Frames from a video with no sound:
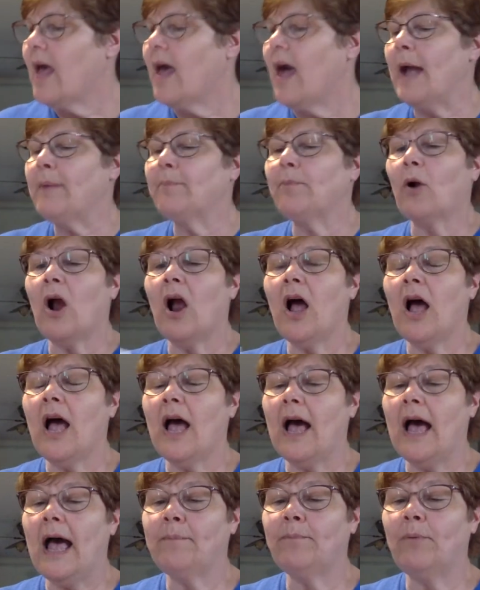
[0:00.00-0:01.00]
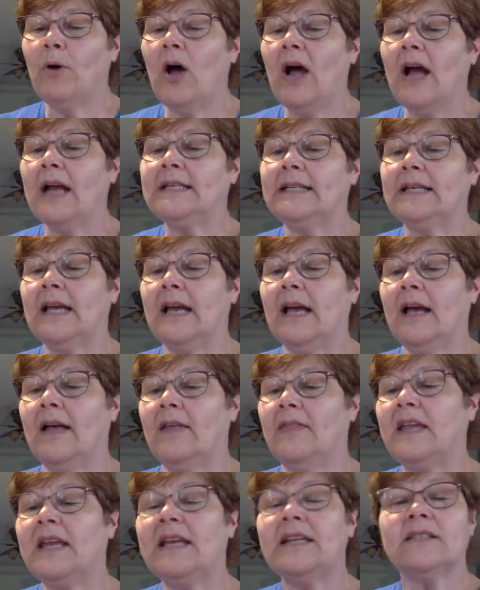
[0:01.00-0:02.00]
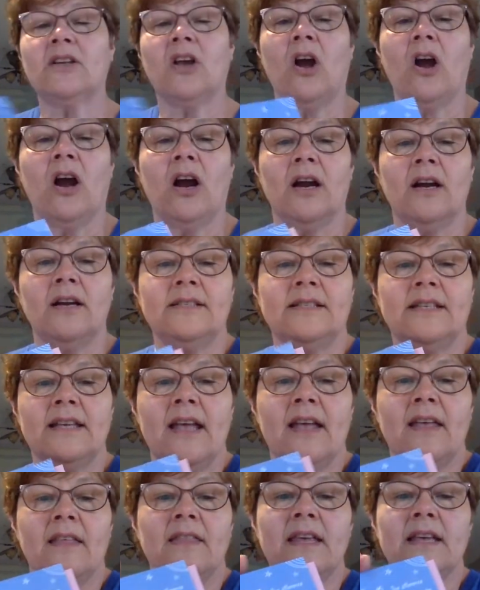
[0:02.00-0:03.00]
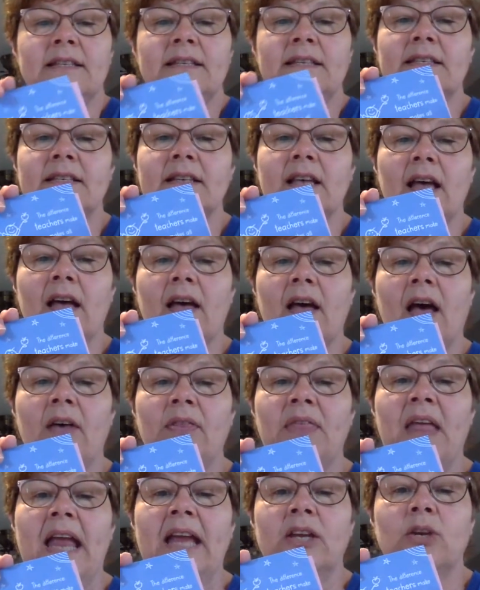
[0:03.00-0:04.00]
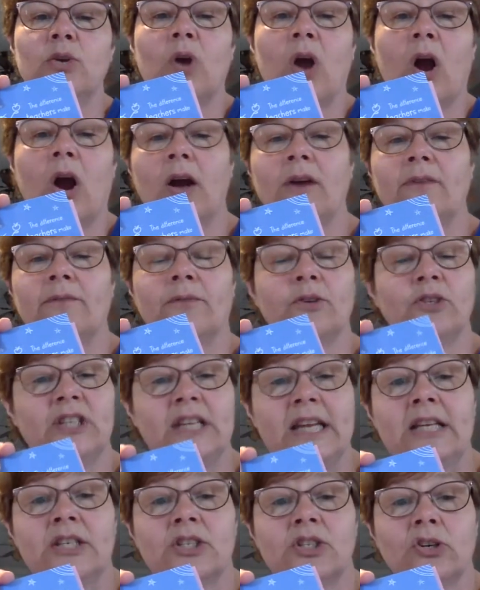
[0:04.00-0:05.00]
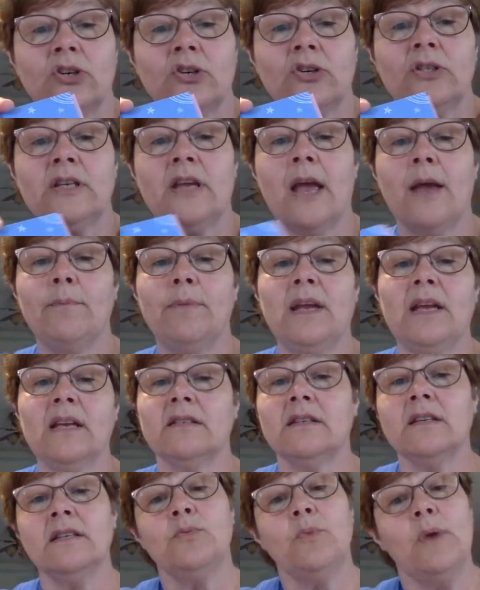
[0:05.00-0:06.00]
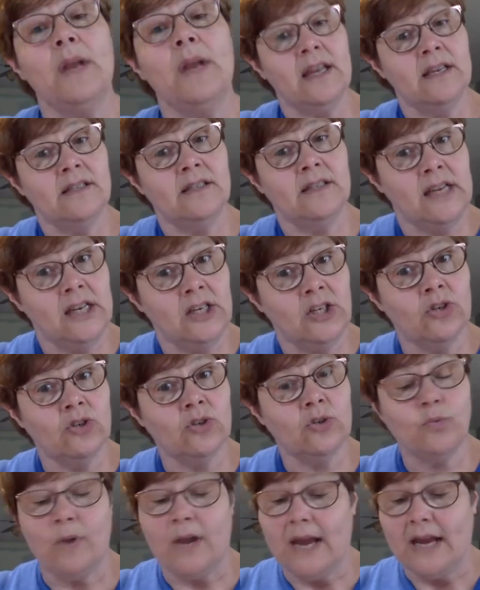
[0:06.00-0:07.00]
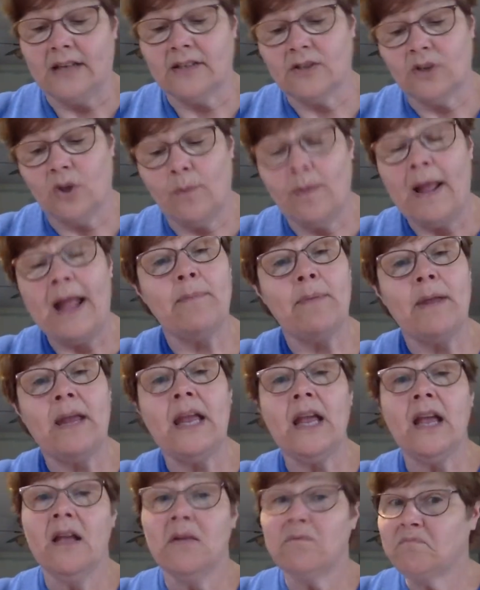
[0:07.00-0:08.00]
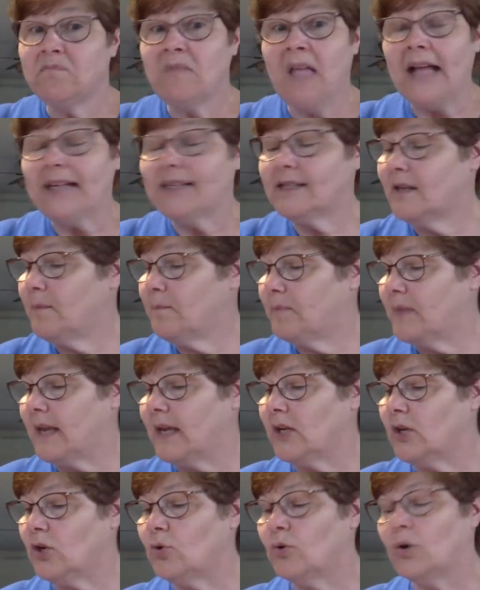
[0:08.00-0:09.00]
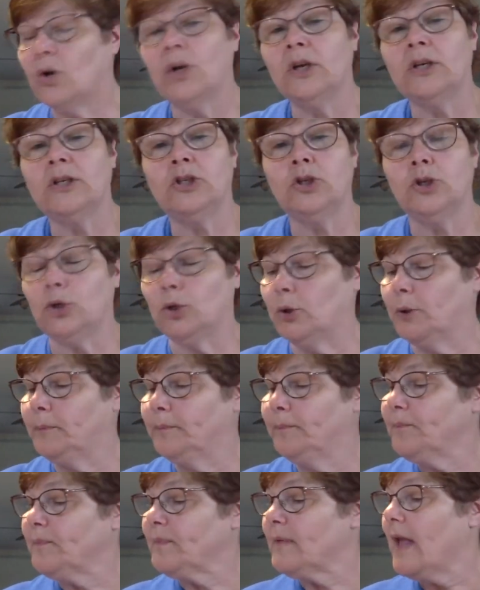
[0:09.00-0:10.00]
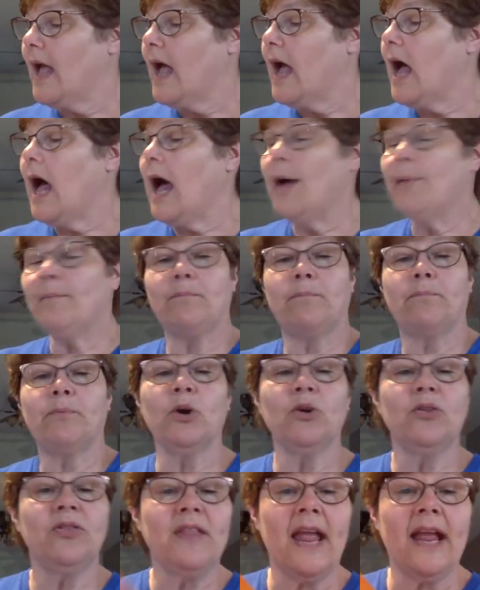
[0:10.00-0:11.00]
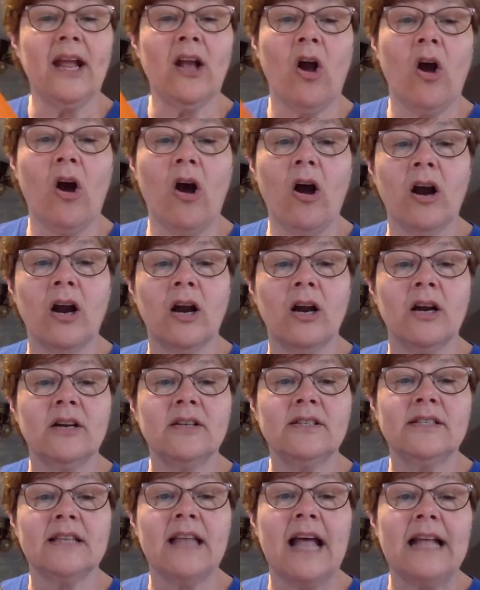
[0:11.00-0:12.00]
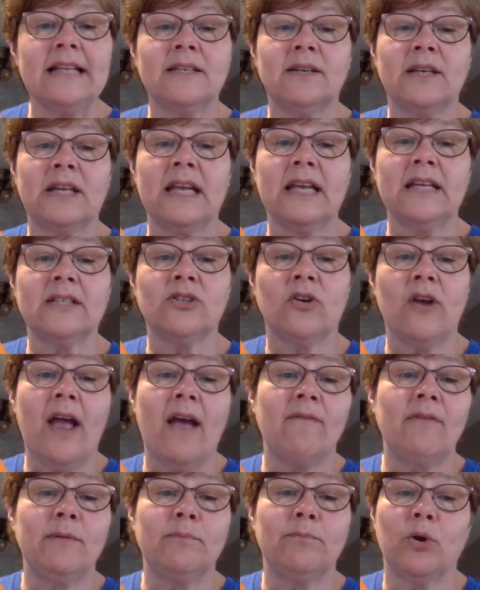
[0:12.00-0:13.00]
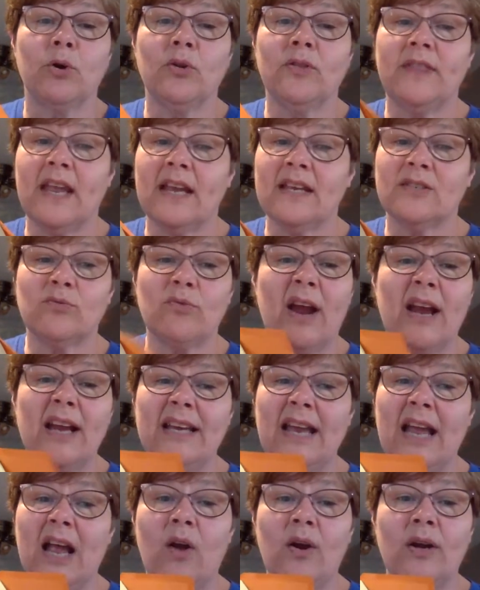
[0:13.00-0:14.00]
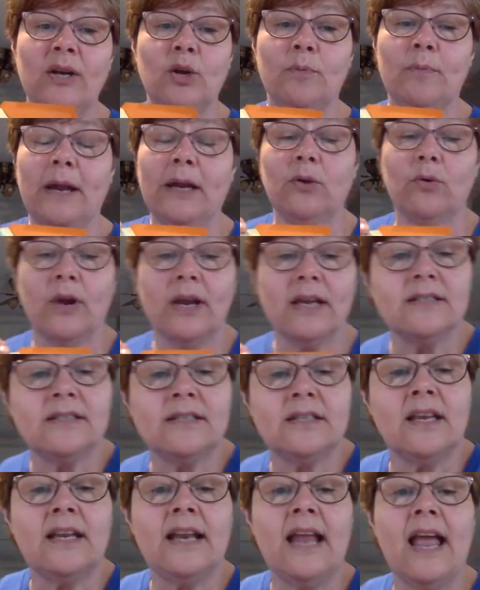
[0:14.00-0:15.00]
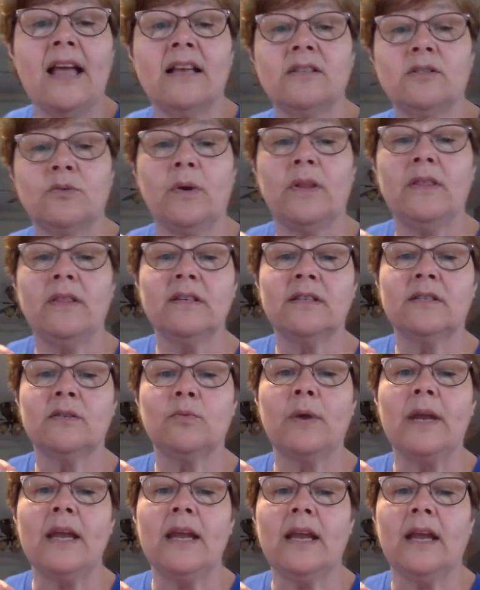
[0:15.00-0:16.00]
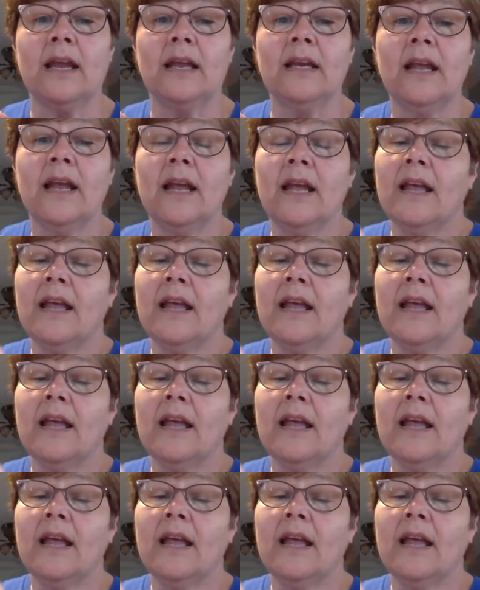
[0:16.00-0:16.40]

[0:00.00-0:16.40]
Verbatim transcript: I brought I bought uh, these cards. This is a, a thank you card for teachers because this is Teachers Week. So maybe that's something you could do um, birthday cards. Lots of kids are having birthdays right now. I know my grandson has one this week, and